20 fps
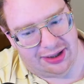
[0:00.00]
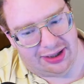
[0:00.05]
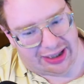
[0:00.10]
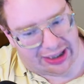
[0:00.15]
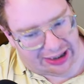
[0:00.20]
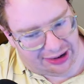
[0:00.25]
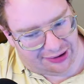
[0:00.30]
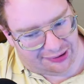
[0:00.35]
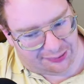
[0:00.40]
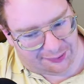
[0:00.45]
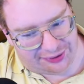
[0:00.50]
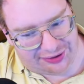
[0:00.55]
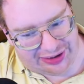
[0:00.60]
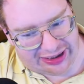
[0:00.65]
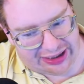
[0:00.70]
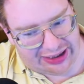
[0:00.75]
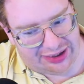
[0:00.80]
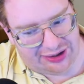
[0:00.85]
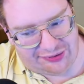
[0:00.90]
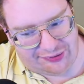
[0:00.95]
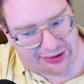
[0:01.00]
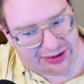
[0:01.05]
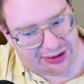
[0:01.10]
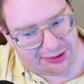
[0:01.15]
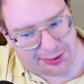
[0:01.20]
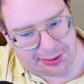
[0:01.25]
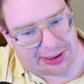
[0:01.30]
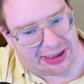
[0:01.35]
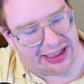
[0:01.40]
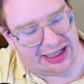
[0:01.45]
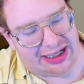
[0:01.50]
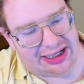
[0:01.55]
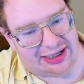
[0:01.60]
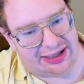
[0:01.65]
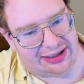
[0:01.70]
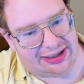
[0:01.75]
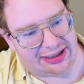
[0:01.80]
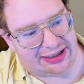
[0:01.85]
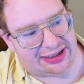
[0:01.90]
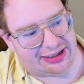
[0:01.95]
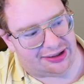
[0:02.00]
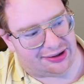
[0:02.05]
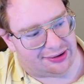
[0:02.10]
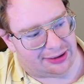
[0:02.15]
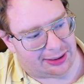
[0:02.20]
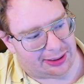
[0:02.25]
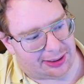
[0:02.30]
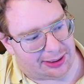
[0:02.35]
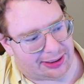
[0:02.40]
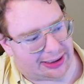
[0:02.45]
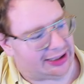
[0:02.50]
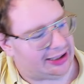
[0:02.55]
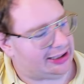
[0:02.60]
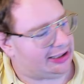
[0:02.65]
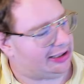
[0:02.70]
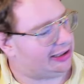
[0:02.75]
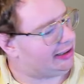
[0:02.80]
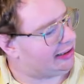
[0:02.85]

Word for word: I don't pretend to understand that there is a